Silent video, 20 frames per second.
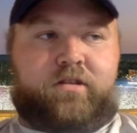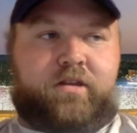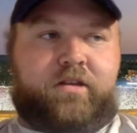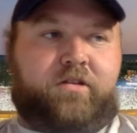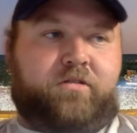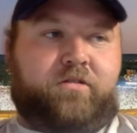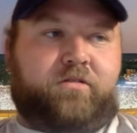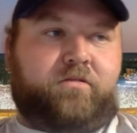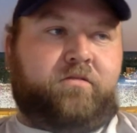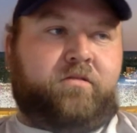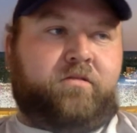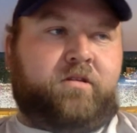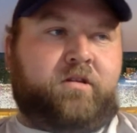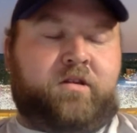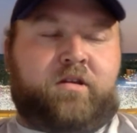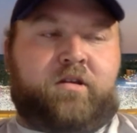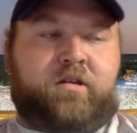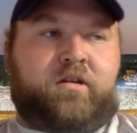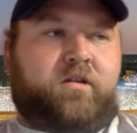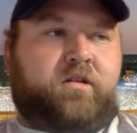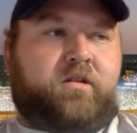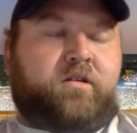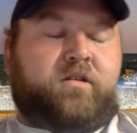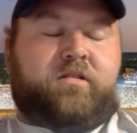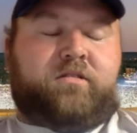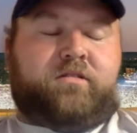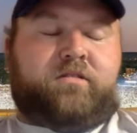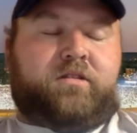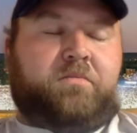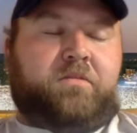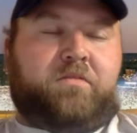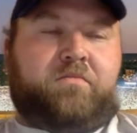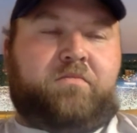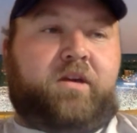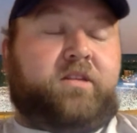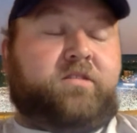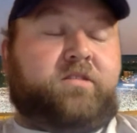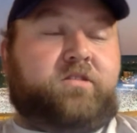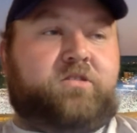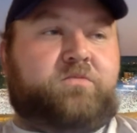I know some of the
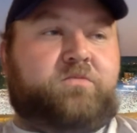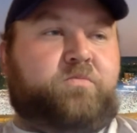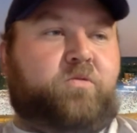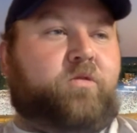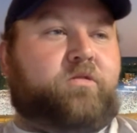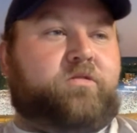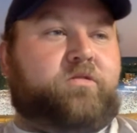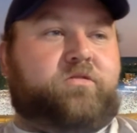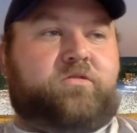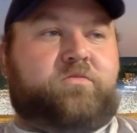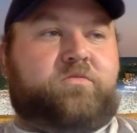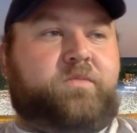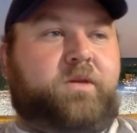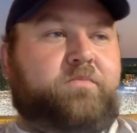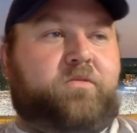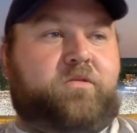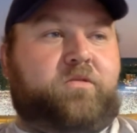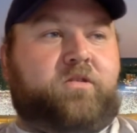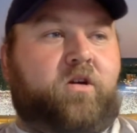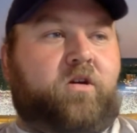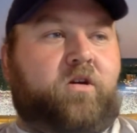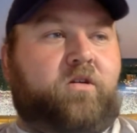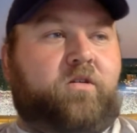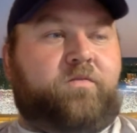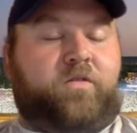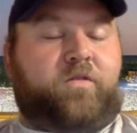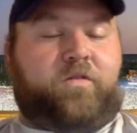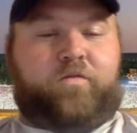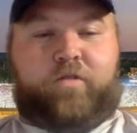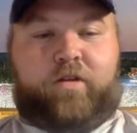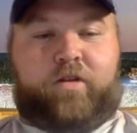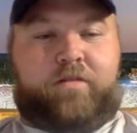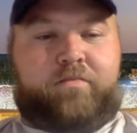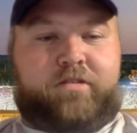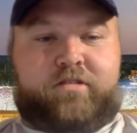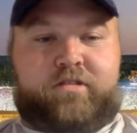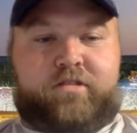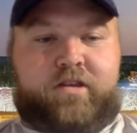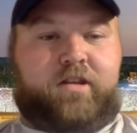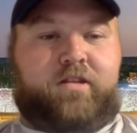message boards, there's people calling for
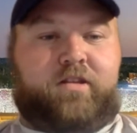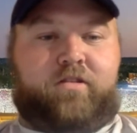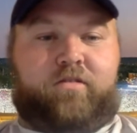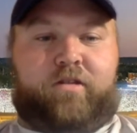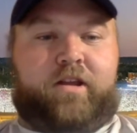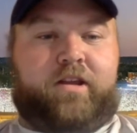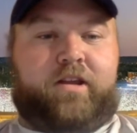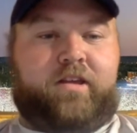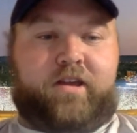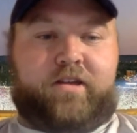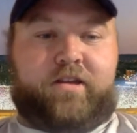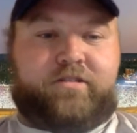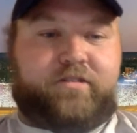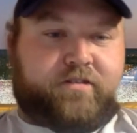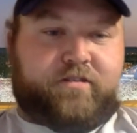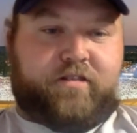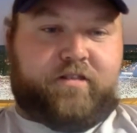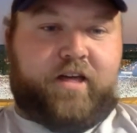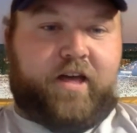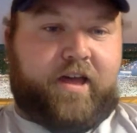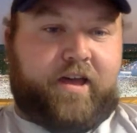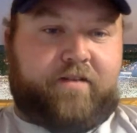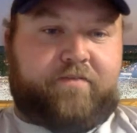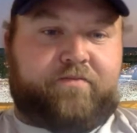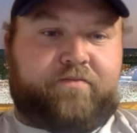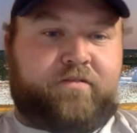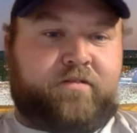Freeman's head already. I just laugh.